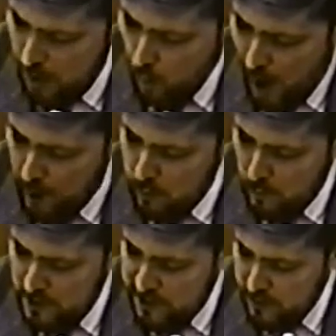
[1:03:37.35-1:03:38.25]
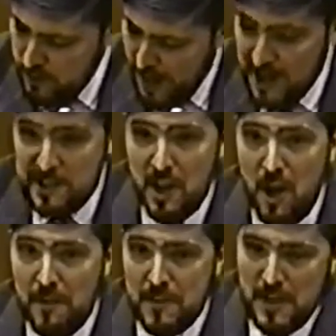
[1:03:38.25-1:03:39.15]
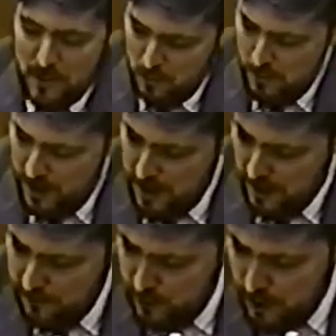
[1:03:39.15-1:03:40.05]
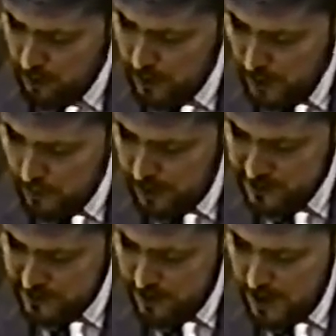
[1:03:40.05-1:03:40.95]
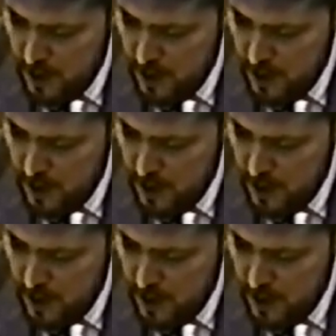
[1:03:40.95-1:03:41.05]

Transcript: And why would we sue NASA? Well, many of you don't know this.